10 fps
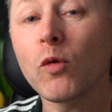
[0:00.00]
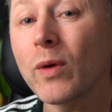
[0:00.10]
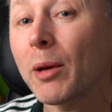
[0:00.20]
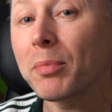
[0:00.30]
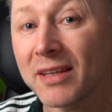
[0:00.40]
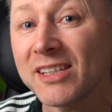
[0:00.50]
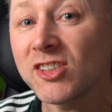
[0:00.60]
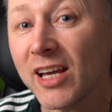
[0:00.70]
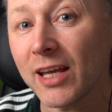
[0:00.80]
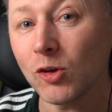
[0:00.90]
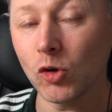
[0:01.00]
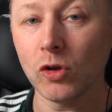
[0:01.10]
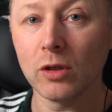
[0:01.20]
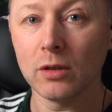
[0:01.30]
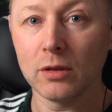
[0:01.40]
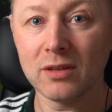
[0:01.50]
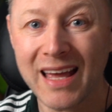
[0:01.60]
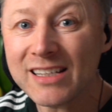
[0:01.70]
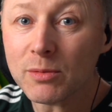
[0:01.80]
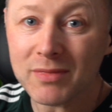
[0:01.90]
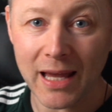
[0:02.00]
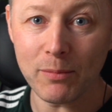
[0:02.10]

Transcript: We appreciate you. Take some time